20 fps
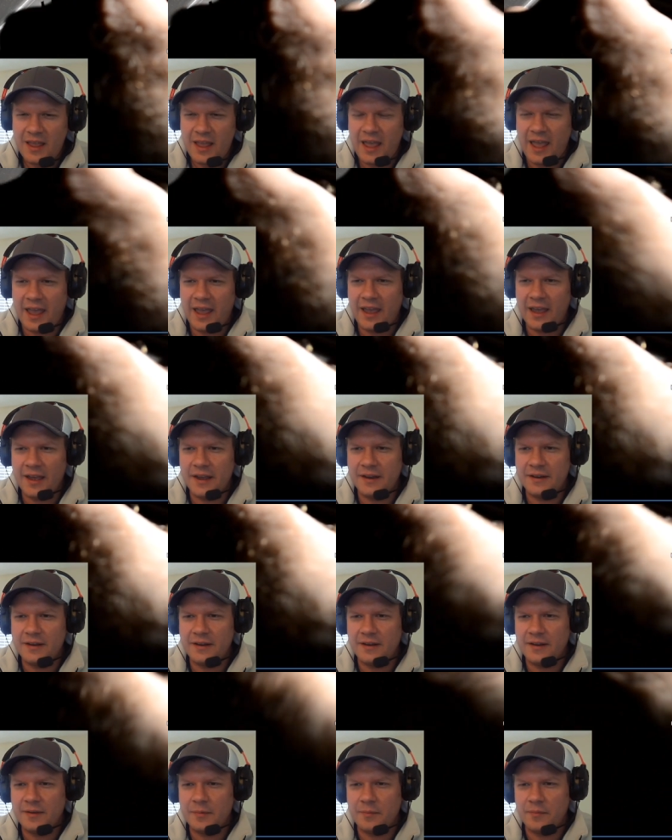And
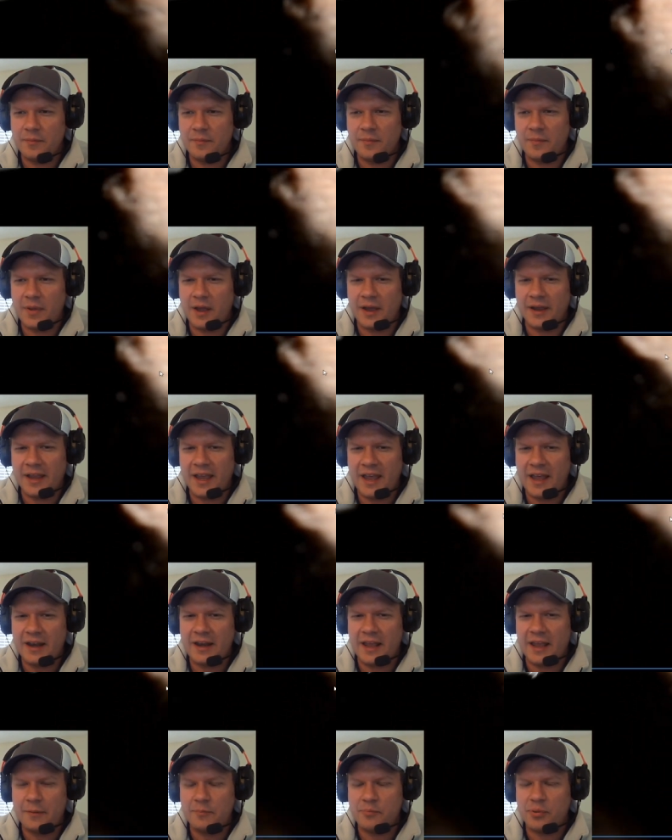again,
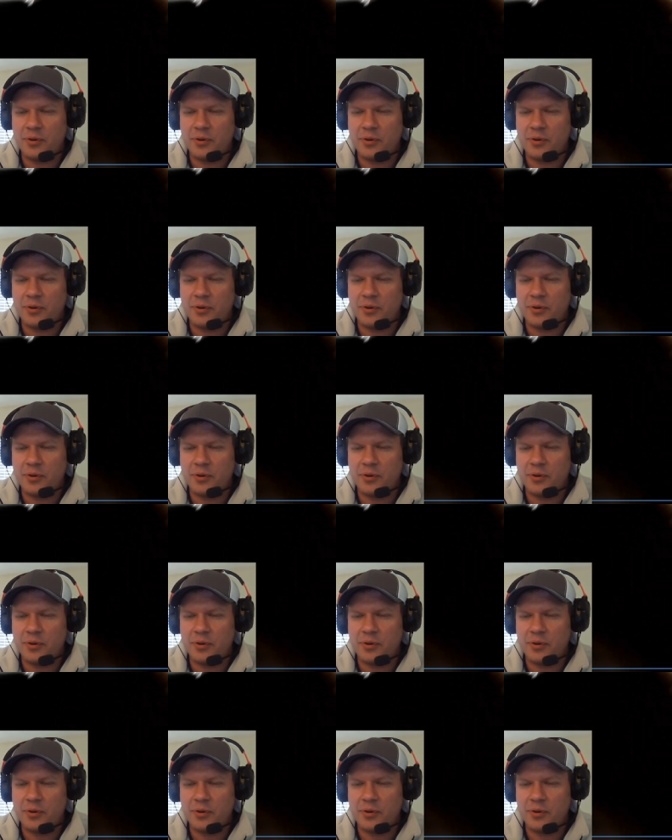it